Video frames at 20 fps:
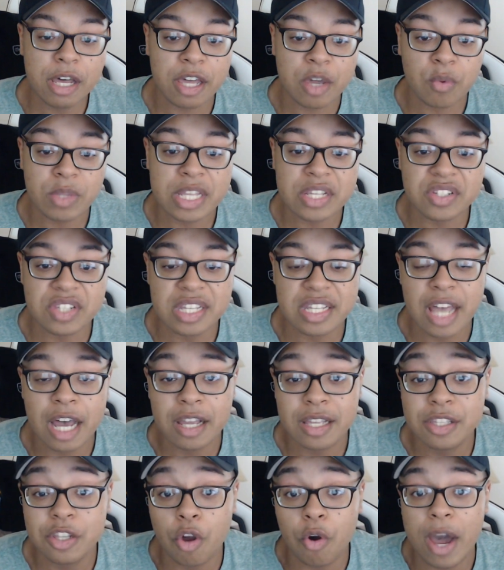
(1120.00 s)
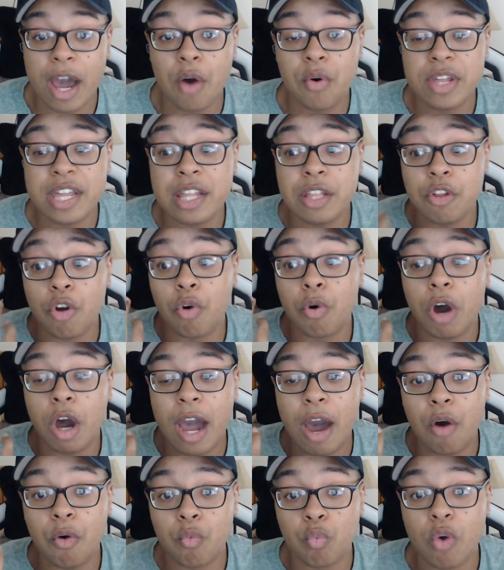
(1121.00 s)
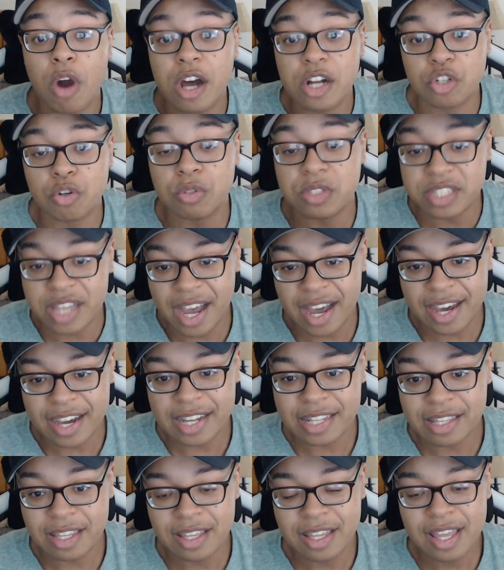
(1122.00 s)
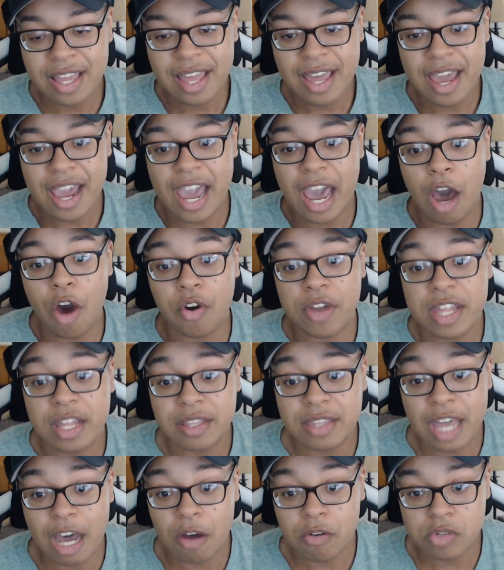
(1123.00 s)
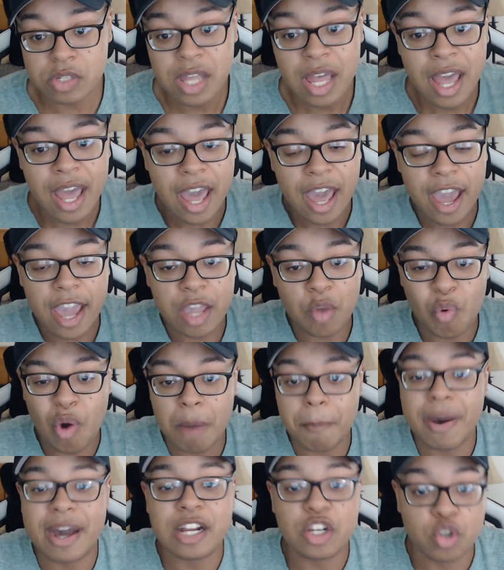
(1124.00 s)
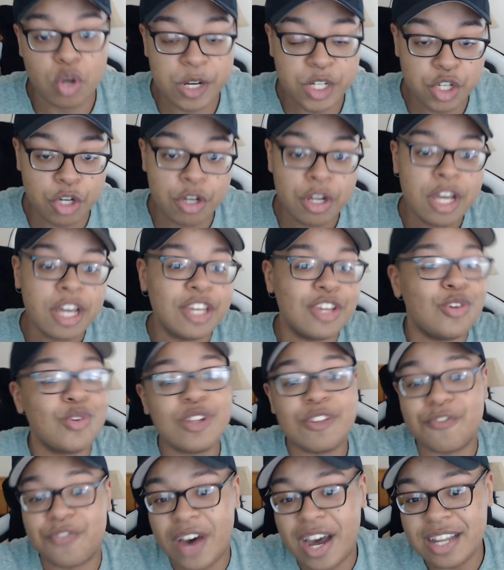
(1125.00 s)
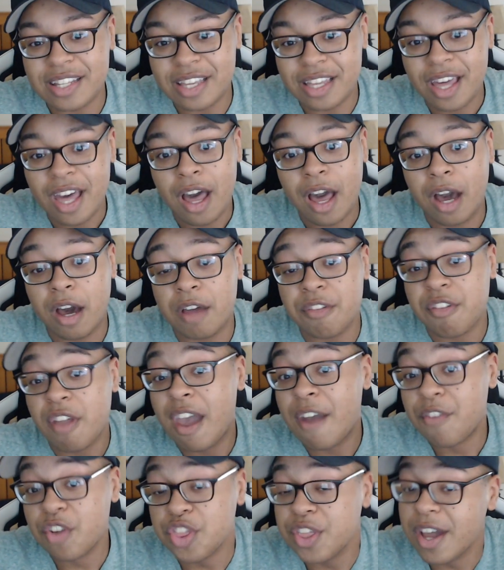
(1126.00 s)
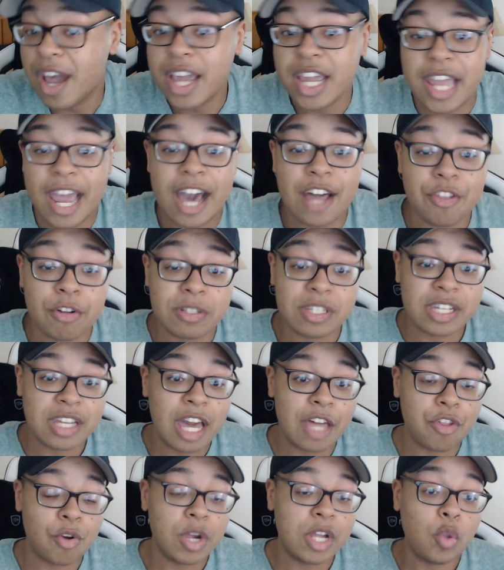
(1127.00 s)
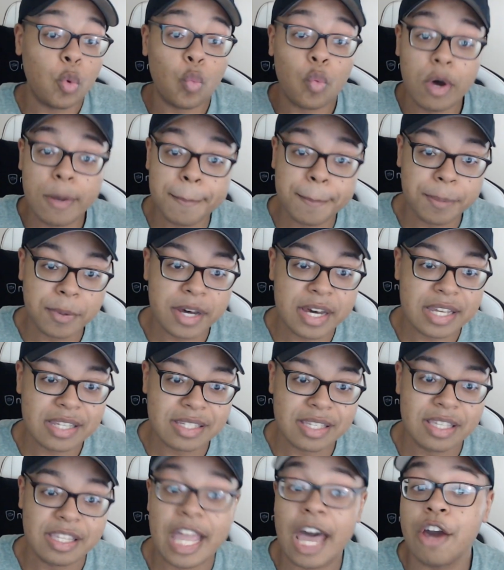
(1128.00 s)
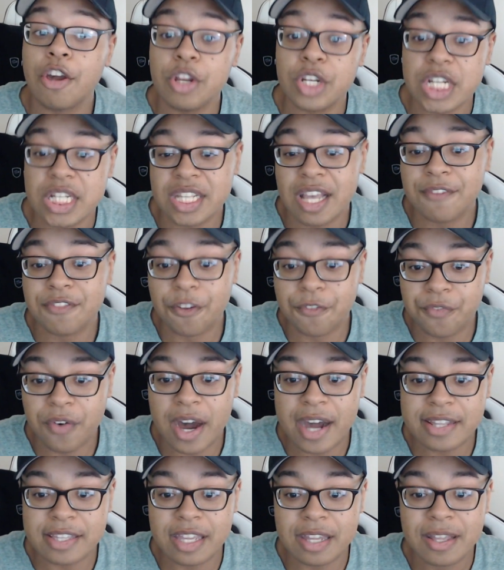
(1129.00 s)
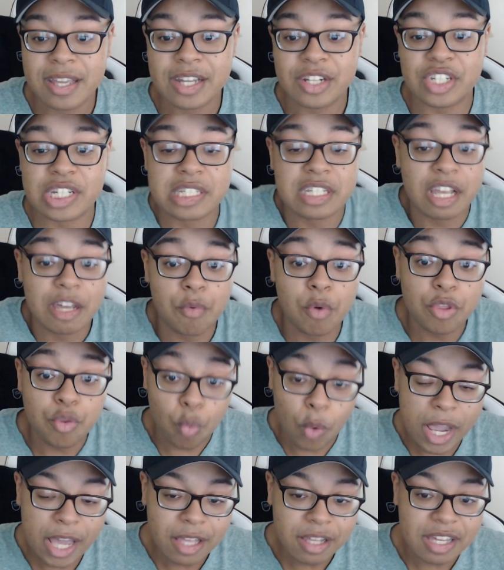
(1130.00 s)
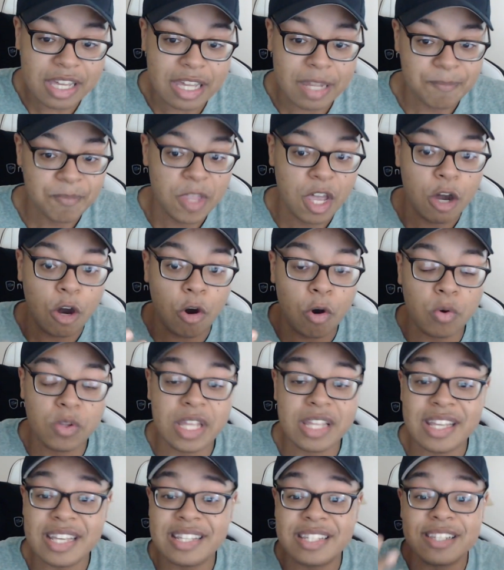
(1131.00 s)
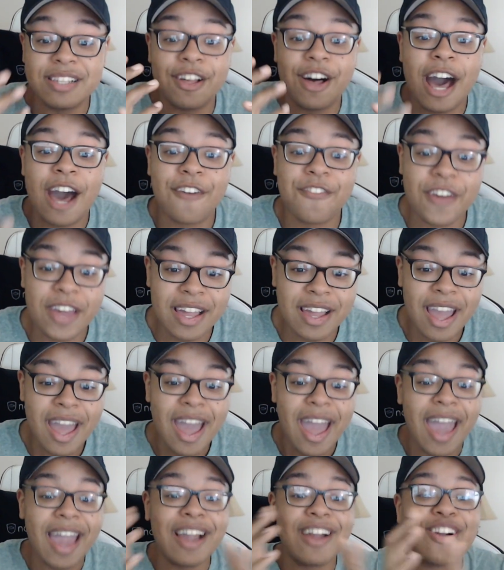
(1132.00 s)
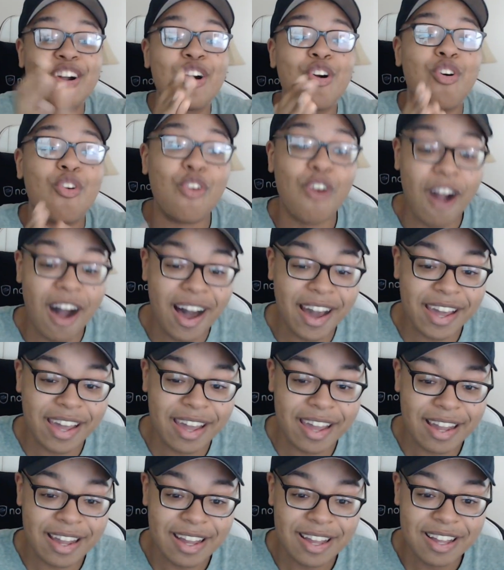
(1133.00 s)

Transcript: when you see how, you know, how Roger died and how he announced, hey, you want my treasure? You can find it. I left everything I gathered together in one place. Now you just have to find it. Just like with Rayleigh, Oden is laughing and crying.